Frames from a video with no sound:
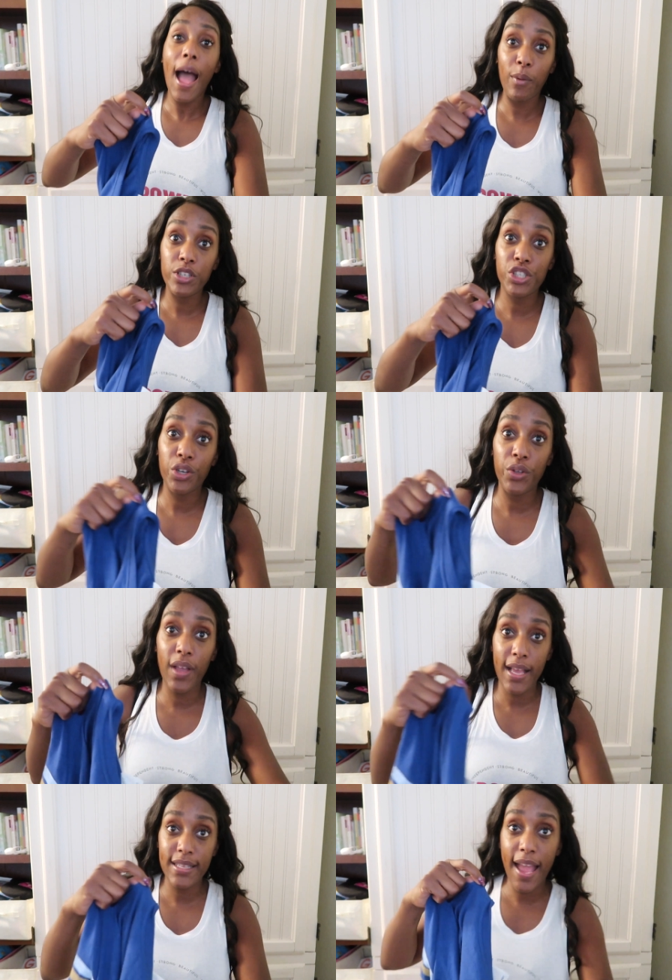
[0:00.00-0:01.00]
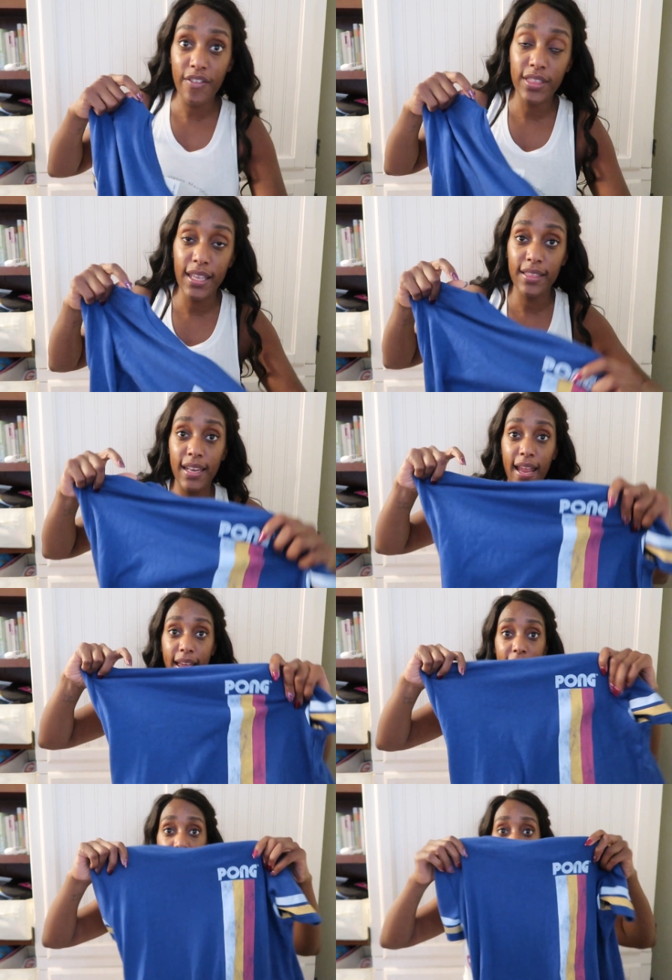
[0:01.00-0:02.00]
I want to show you guys everything that
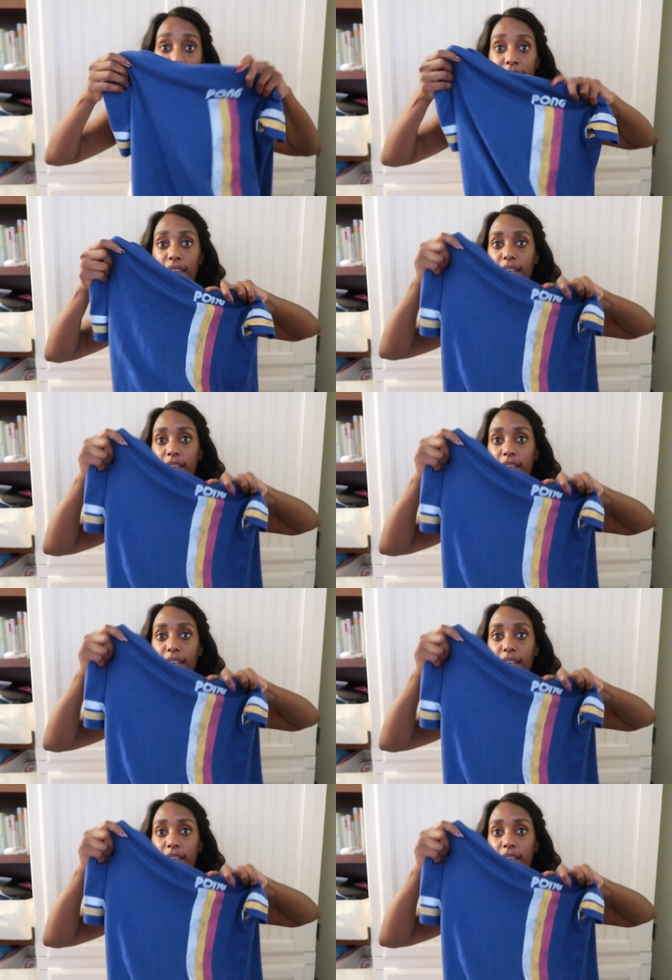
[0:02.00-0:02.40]
I got.